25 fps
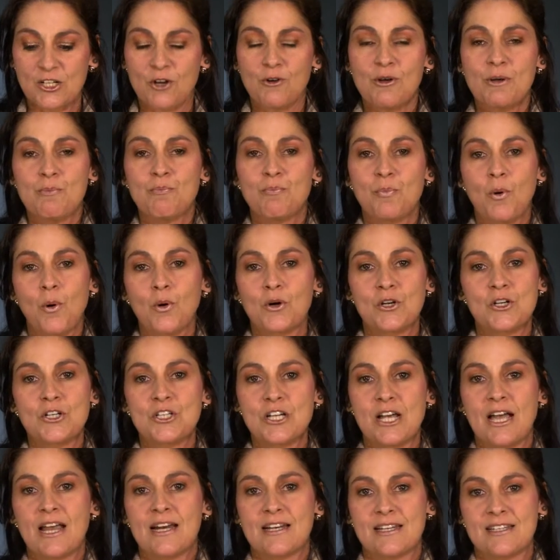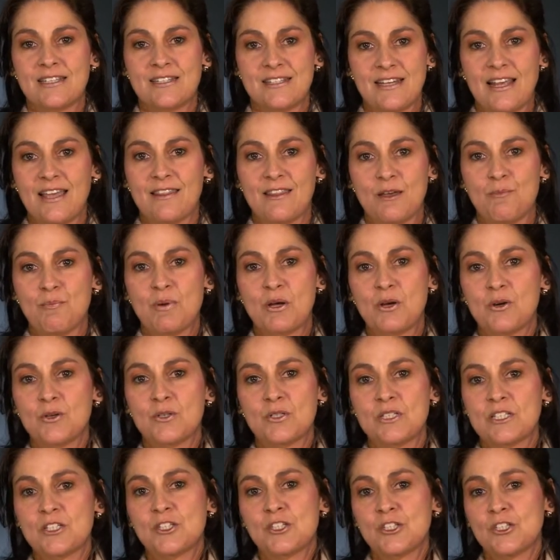so important to understand that
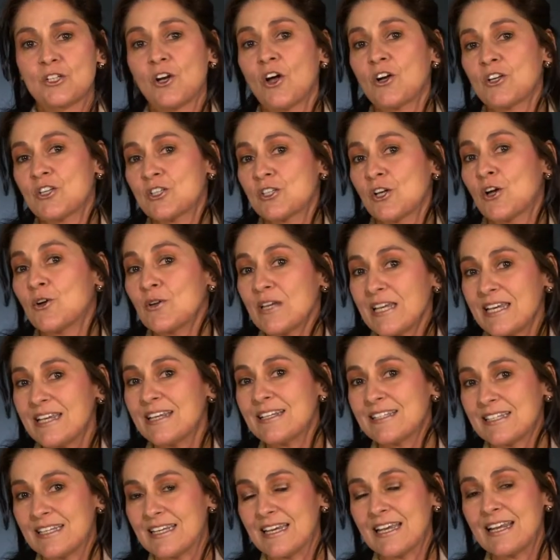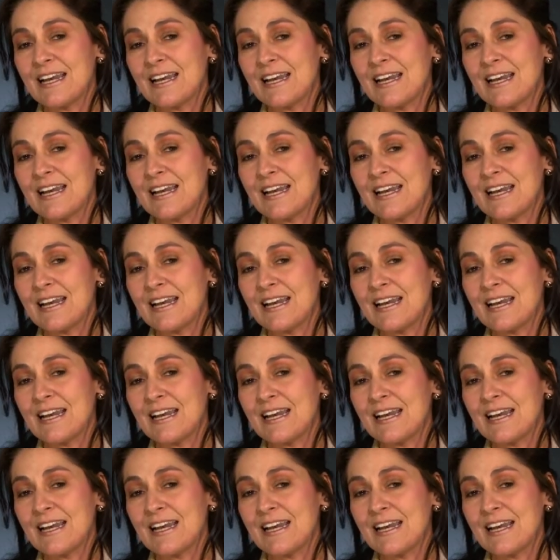because it's not so easy.